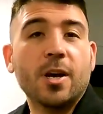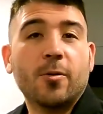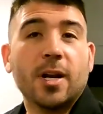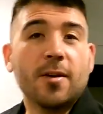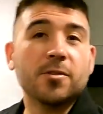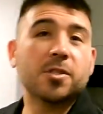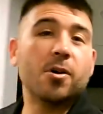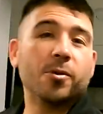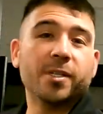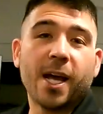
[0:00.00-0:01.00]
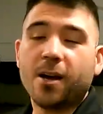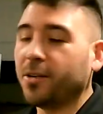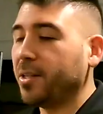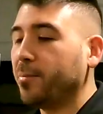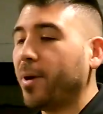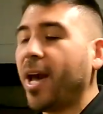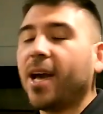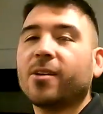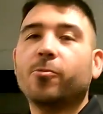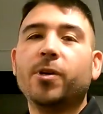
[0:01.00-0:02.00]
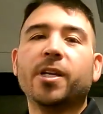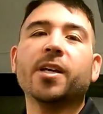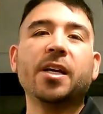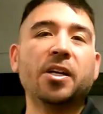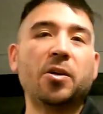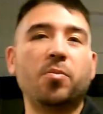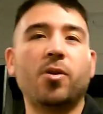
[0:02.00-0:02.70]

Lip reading: whatever's going down in the back, we can get our